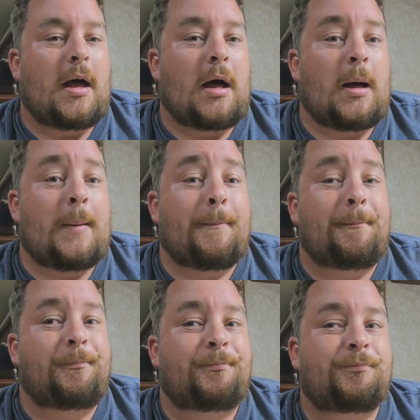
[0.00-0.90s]

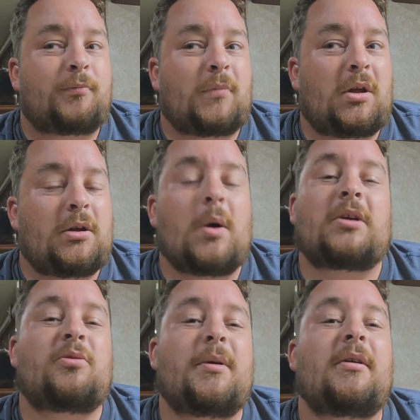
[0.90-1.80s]
you know,
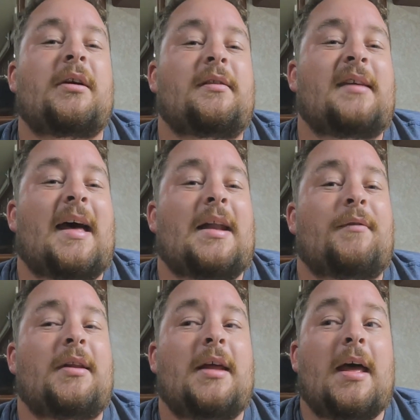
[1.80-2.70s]
experience out
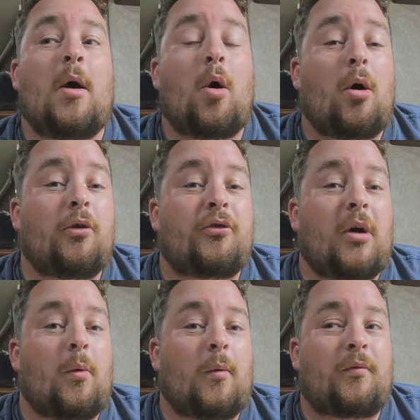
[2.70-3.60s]
of it.
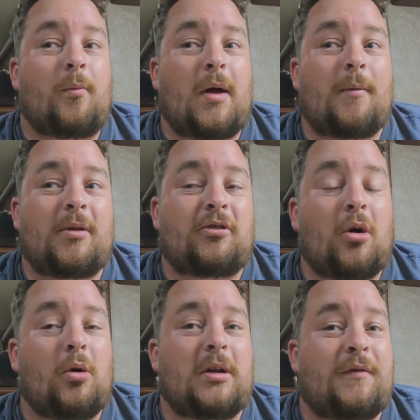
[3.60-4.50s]
Also, from what I've been
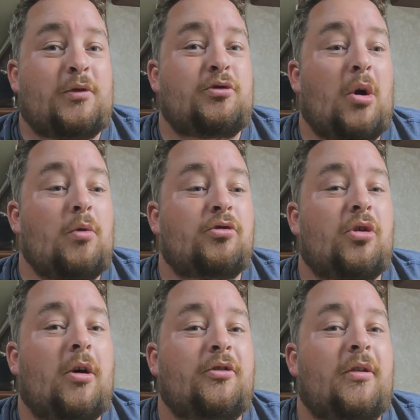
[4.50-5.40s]
told, if you don't
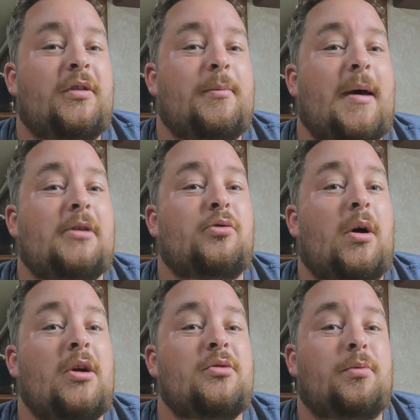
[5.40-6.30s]
charge a lithium battery to
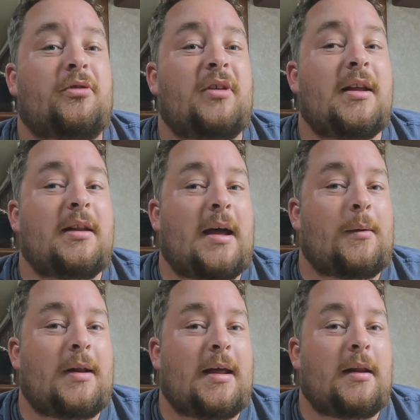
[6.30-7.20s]
100% now
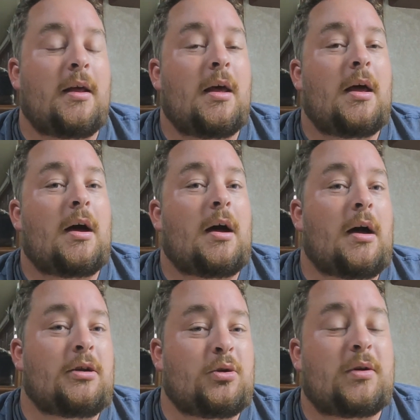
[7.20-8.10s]
and
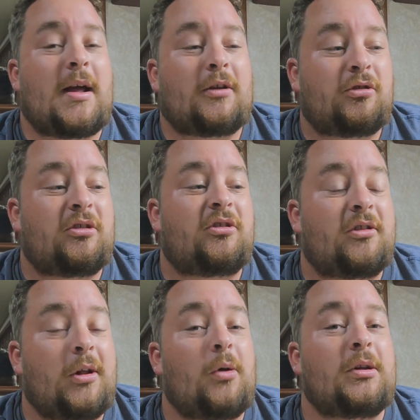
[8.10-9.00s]
then, you can actually
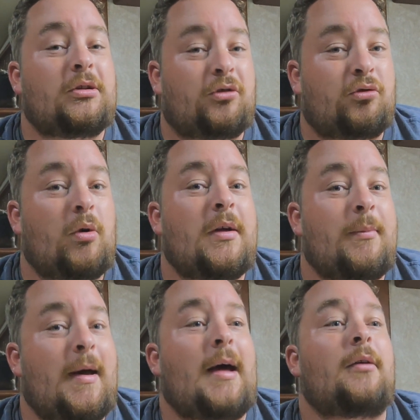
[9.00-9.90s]
slowly destroy the
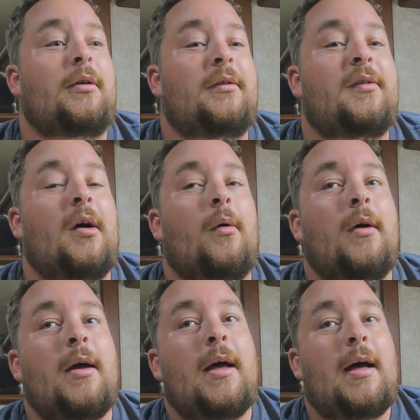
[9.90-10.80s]
battery. So
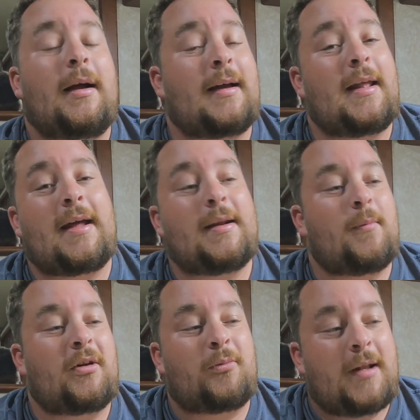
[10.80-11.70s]
again, I
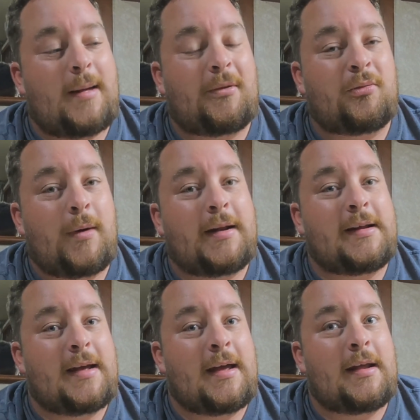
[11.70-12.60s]
didn't want to spend that much
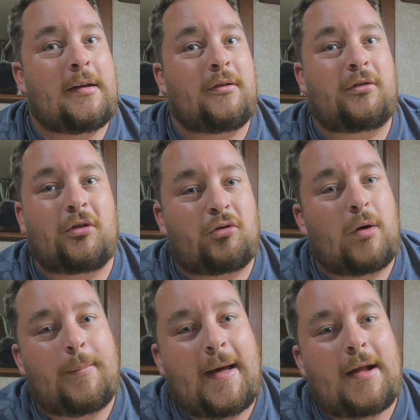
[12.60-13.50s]
money and just
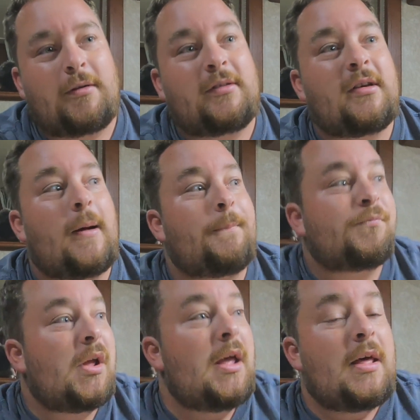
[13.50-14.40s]
destroy a battery. So
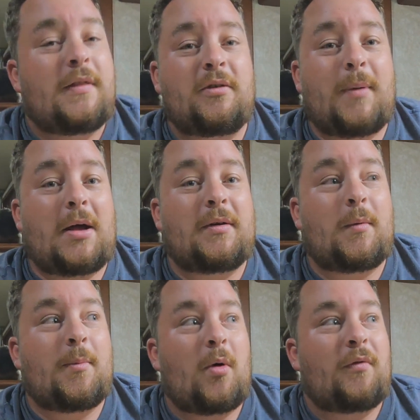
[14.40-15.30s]
this battery
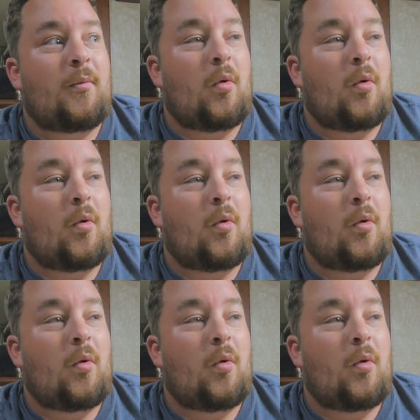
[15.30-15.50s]
that we bought from